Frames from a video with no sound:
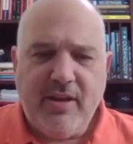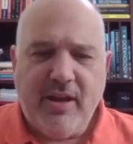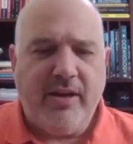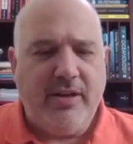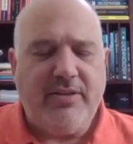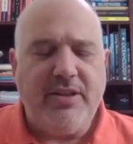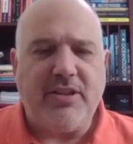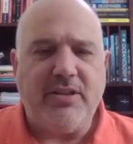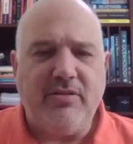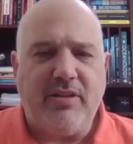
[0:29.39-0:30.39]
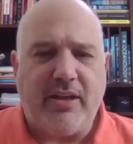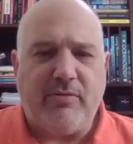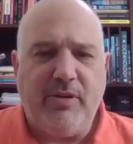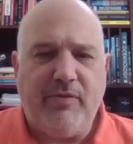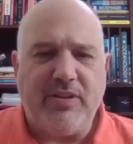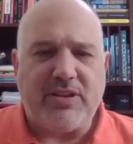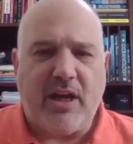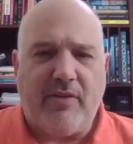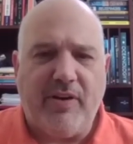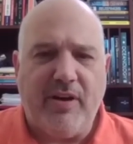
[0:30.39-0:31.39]
And in addition to that, we've
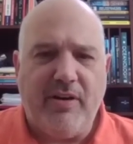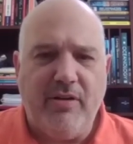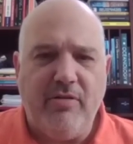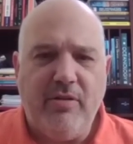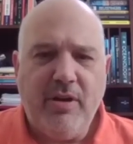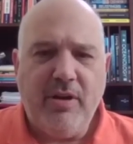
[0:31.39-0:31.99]
discovered a new